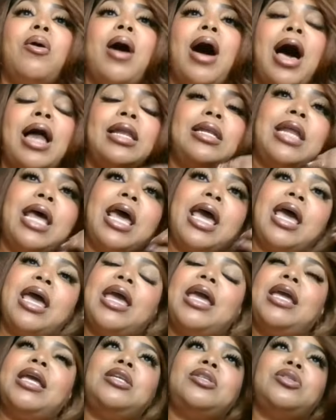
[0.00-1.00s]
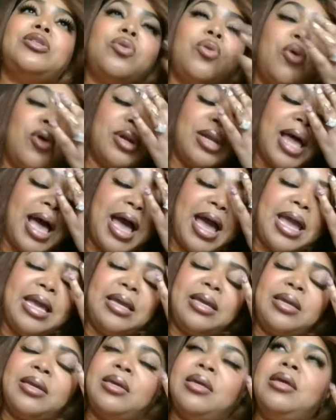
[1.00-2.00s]
holidays, or
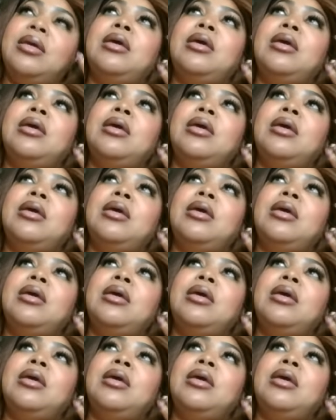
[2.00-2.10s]
like